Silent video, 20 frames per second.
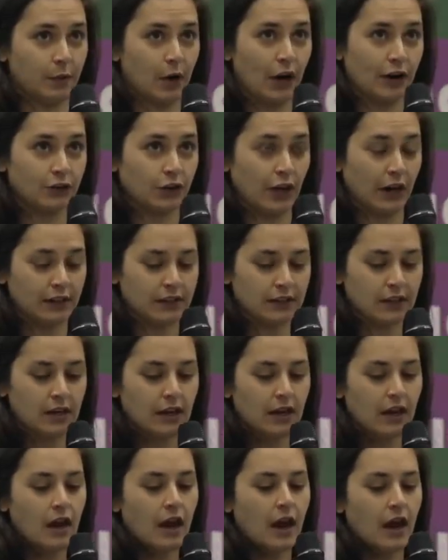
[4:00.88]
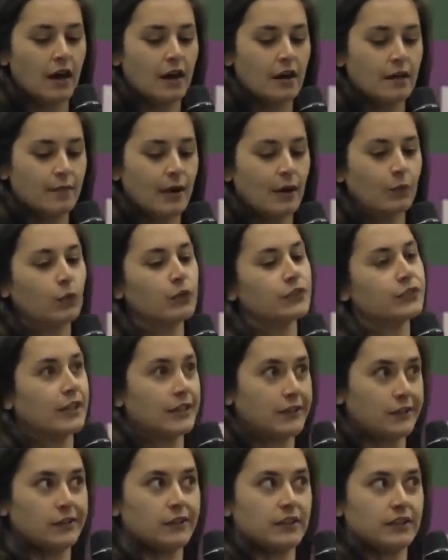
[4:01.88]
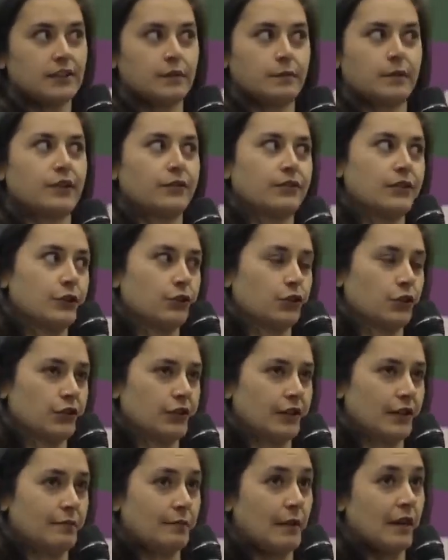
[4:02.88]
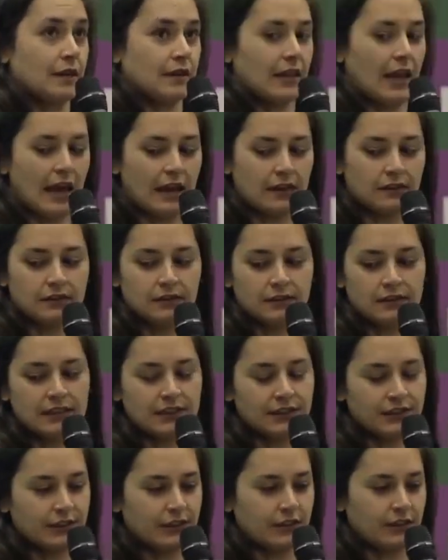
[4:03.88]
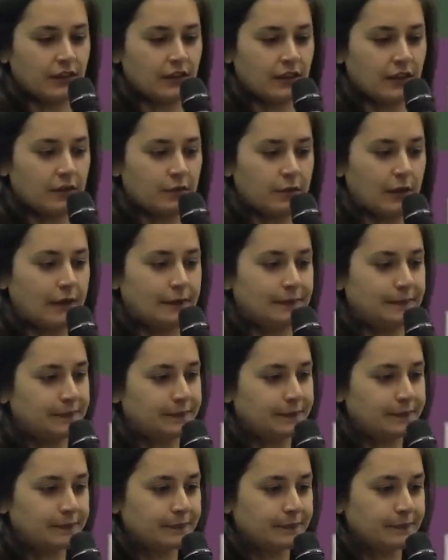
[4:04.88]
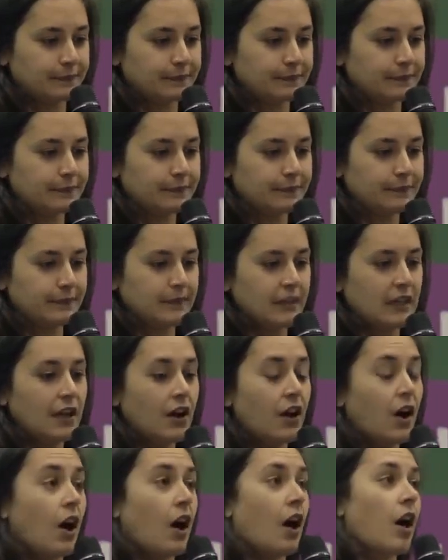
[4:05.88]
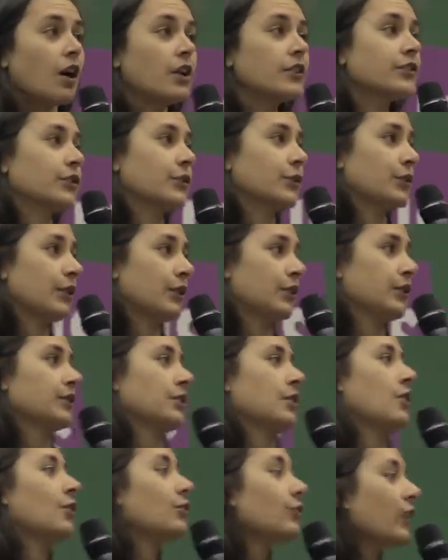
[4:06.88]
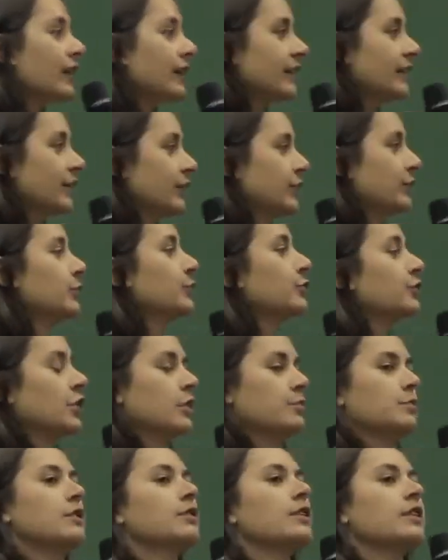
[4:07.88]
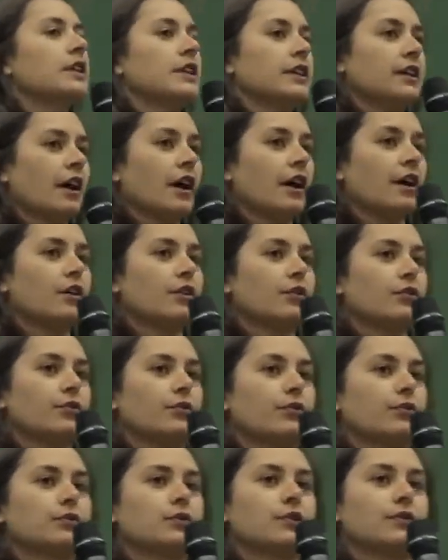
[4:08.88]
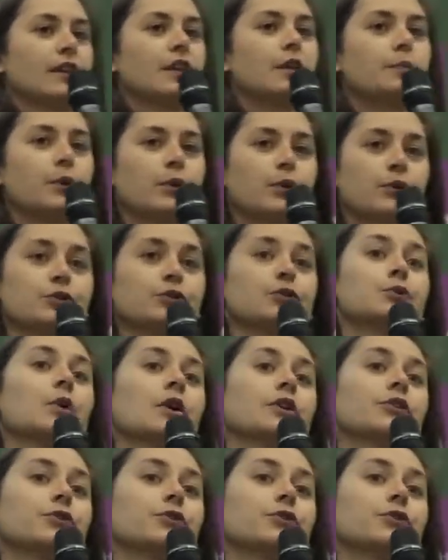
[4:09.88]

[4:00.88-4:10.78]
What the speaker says: a project. And we'll take a look at some of the features that make that easier in a bit. Also, there is already a huge community of developers who are